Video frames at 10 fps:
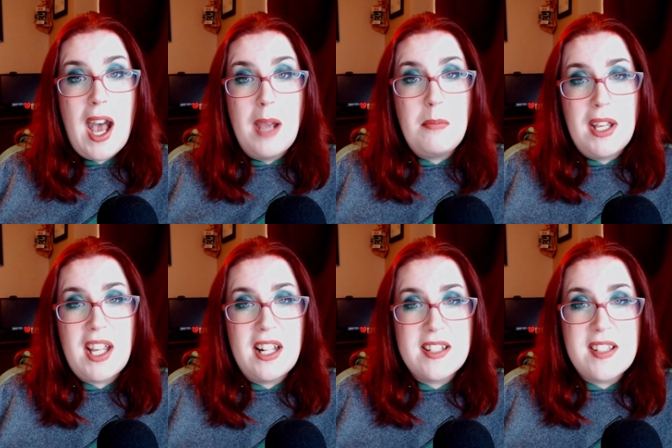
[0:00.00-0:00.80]

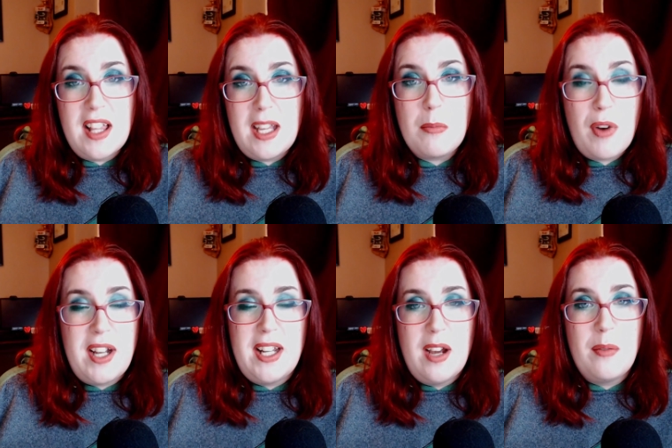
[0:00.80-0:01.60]
making this claim right
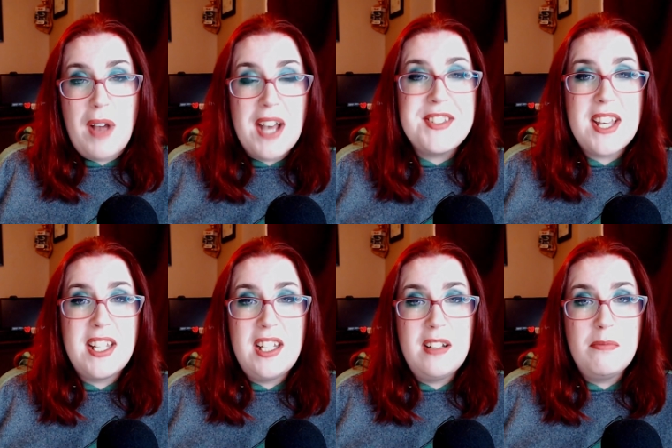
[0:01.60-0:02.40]
now.
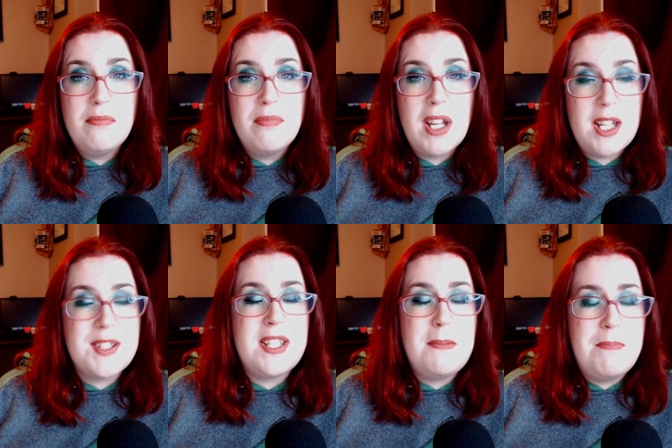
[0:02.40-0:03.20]
Asahi is
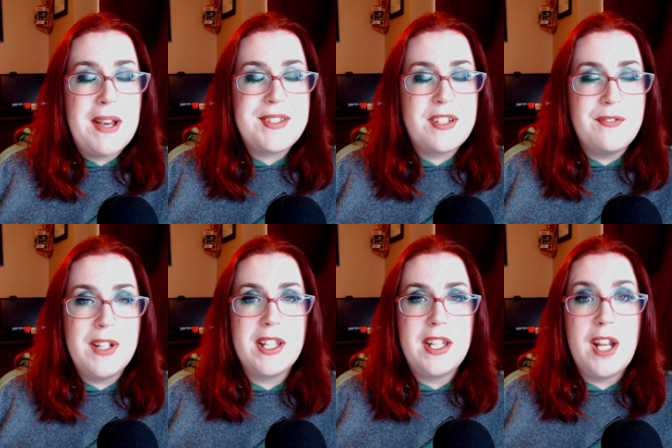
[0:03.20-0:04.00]
the best
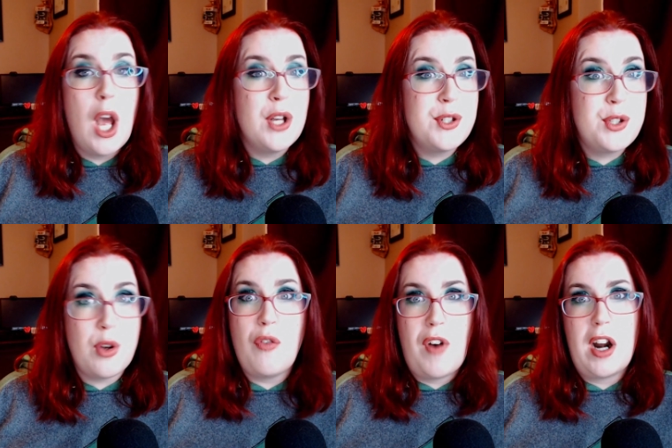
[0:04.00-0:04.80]
villain
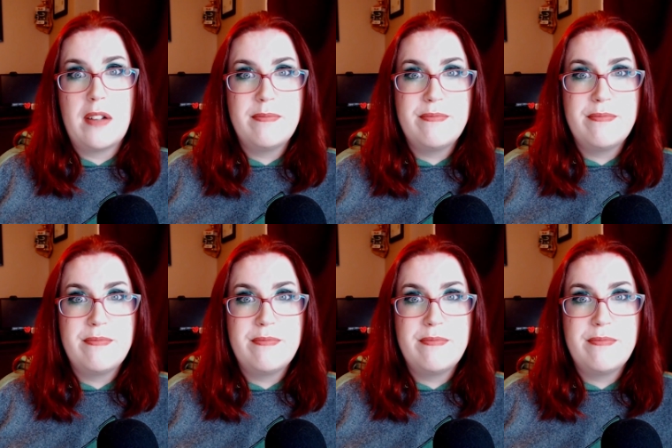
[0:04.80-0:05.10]
so far.